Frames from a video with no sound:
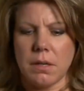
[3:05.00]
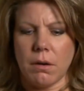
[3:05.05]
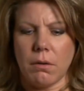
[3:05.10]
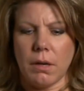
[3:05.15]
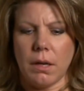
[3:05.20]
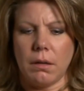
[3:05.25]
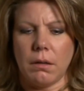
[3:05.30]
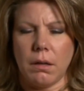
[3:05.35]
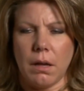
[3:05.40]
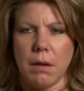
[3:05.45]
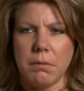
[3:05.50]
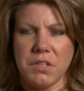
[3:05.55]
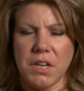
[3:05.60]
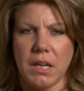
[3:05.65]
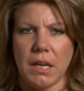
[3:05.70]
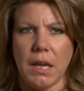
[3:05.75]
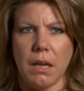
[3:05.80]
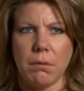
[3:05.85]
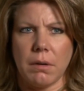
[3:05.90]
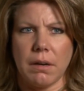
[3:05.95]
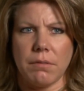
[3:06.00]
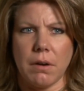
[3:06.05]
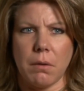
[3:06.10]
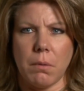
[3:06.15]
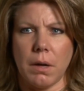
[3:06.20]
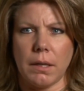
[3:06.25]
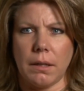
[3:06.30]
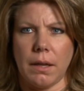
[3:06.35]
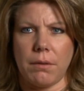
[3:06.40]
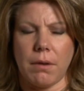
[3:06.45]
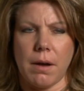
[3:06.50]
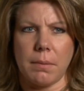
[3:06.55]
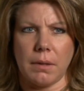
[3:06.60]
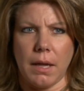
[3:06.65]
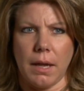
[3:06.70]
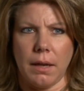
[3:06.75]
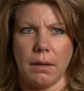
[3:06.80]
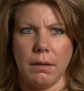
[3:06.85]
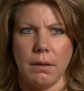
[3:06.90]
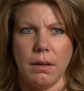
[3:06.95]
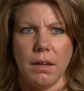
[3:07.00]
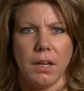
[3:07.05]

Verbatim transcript: to Kody, I wish I could eat whatever I wanted like Robyn can.